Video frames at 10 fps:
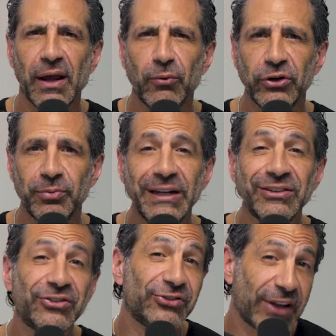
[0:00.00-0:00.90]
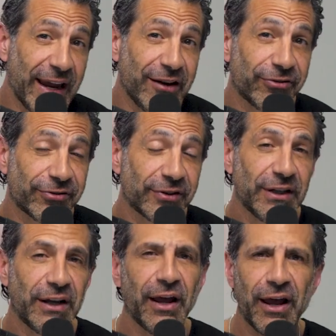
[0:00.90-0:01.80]
which means safe,
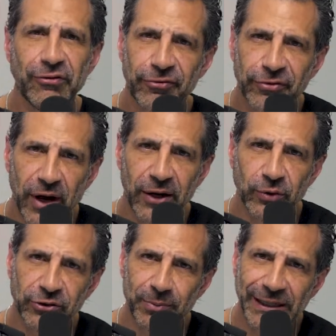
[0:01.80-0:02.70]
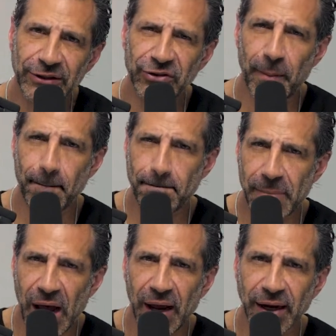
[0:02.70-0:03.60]
and friend, which means
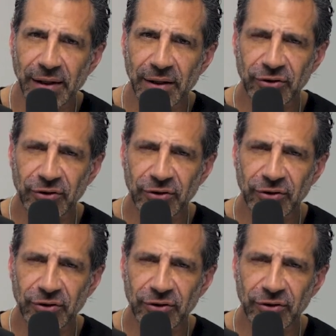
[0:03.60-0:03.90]
mind.